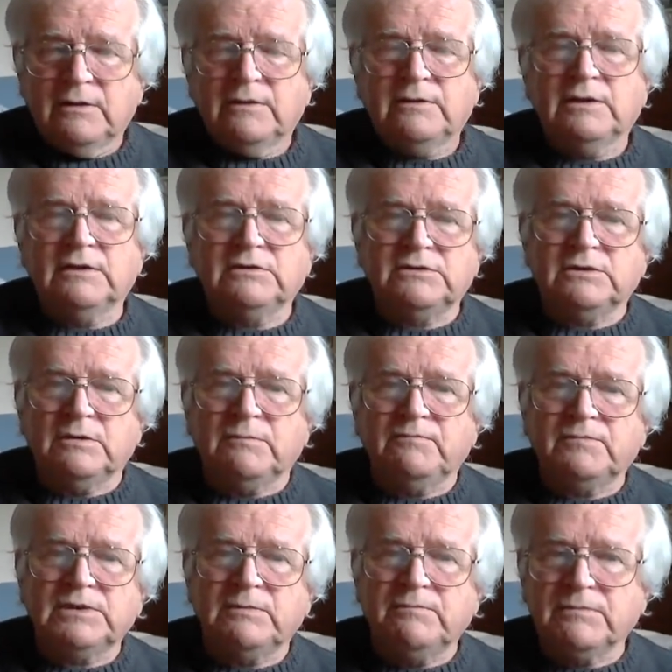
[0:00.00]
that
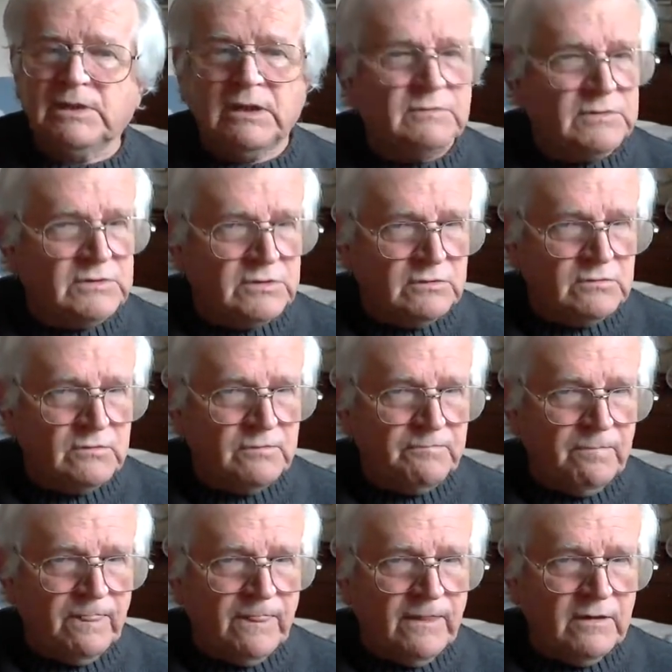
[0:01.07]
sometimes
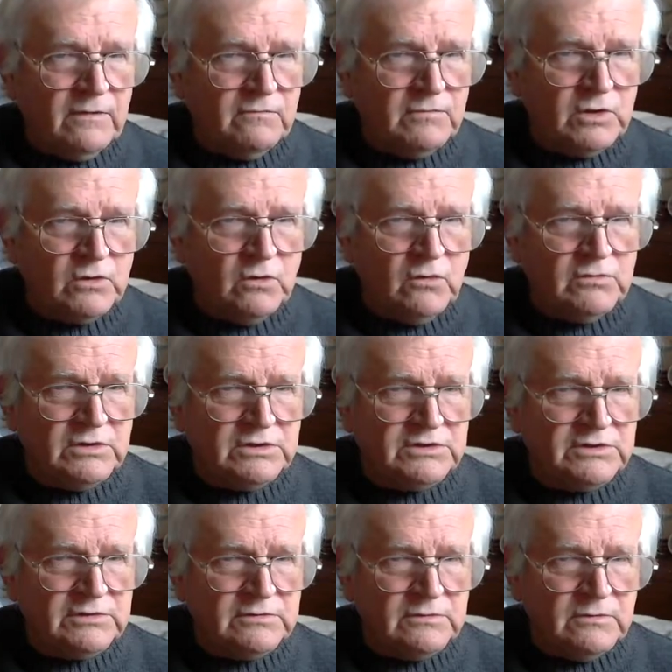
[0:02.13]
recorders
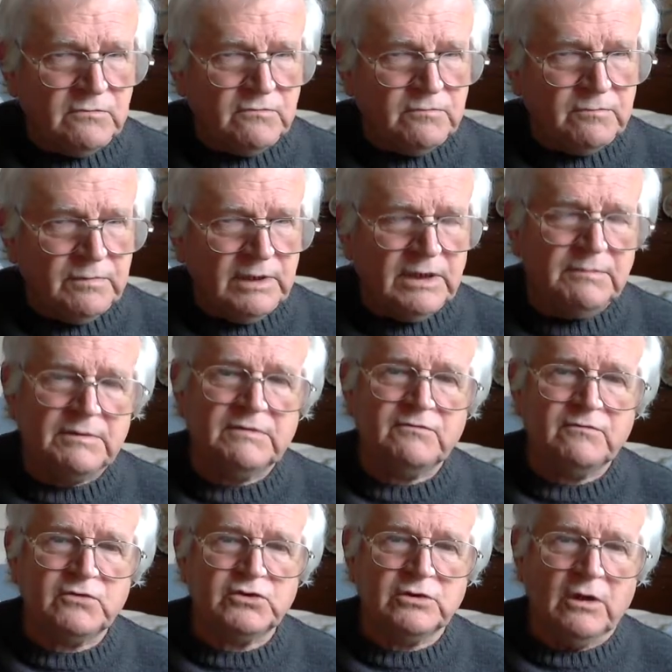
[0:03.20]
play a bit
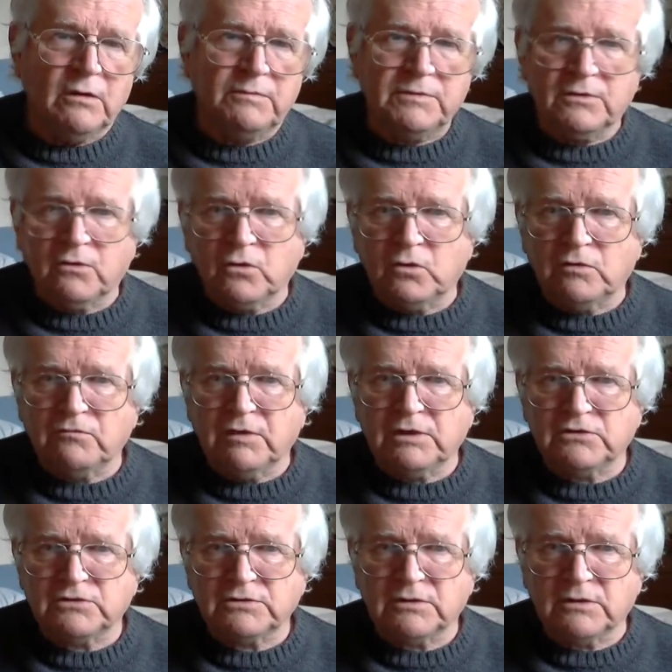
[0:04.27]
sharp in the lower
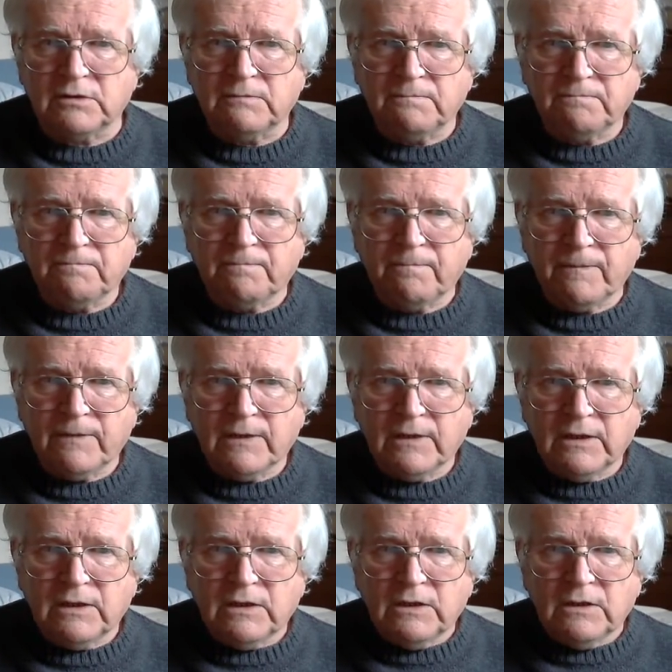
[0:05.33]
register.
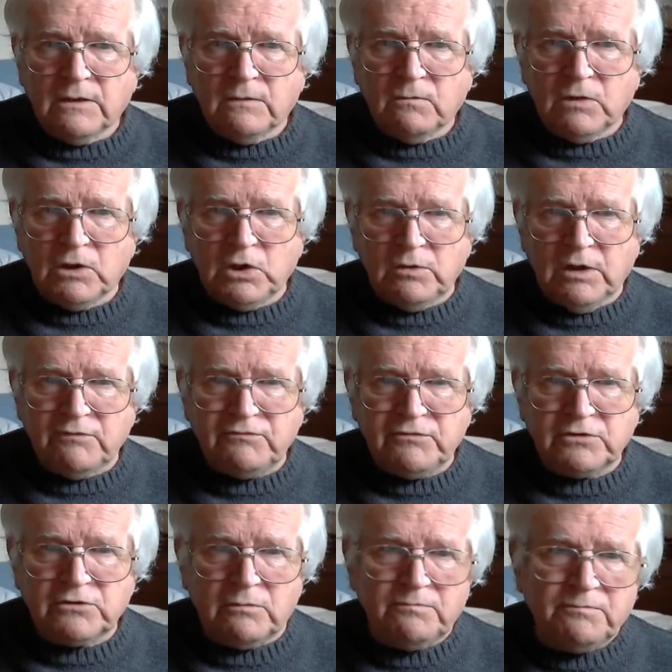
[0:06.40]
Well, you have to
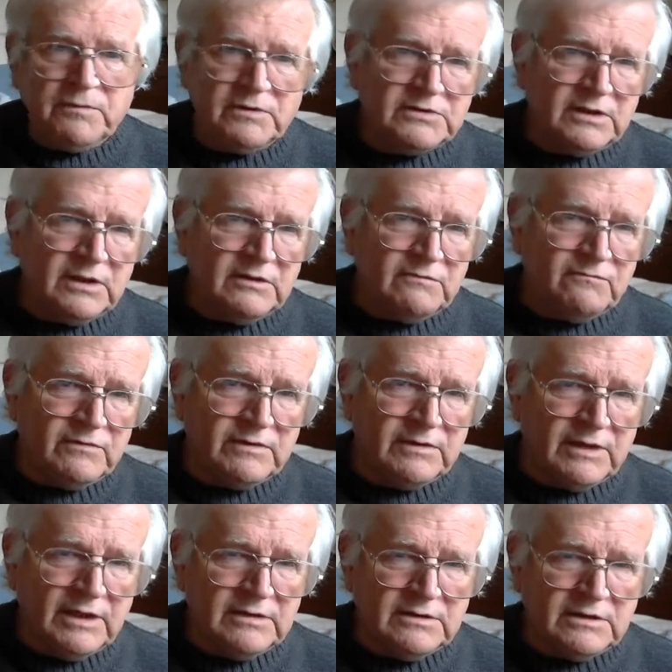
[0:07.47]
compensate for
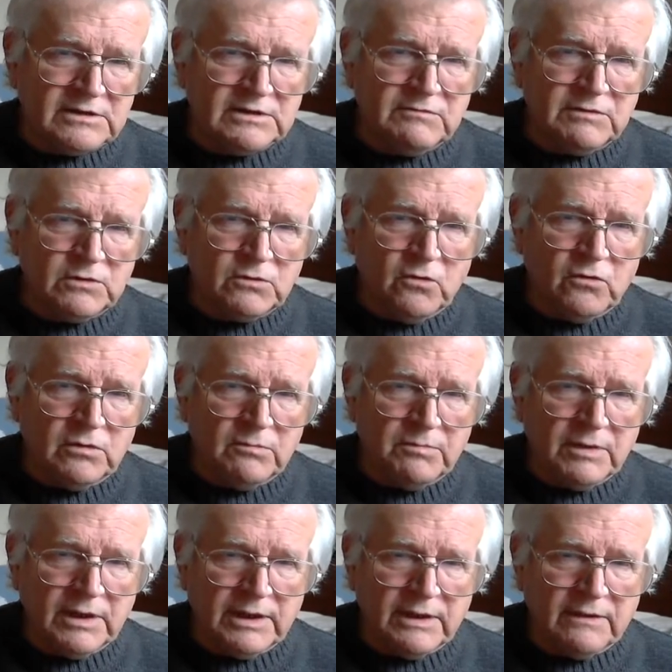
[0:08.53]
that as a recorder
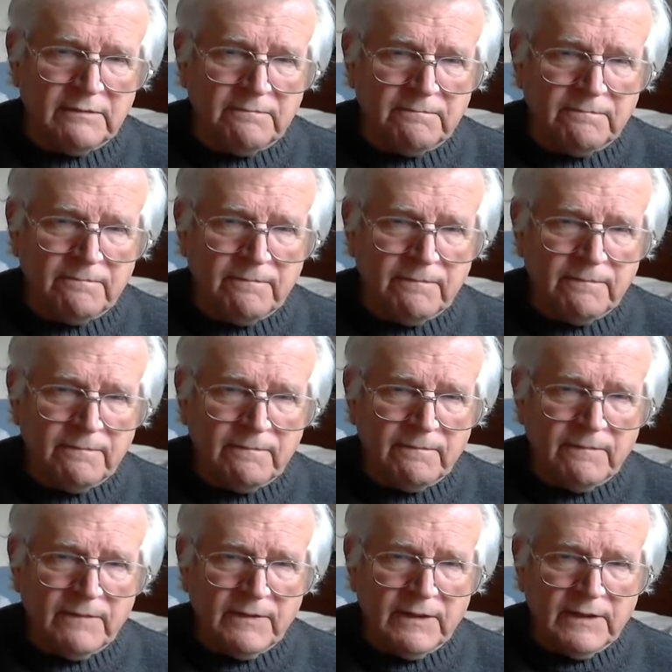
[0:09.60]
player.
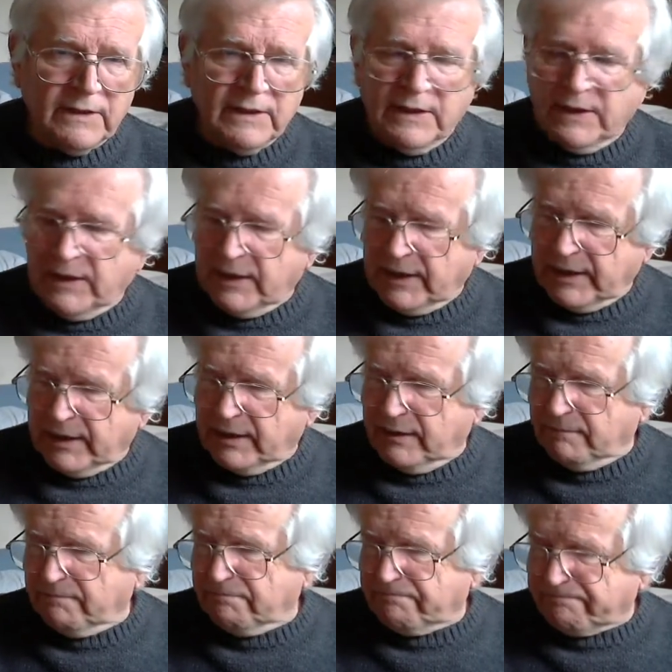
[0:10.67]
That's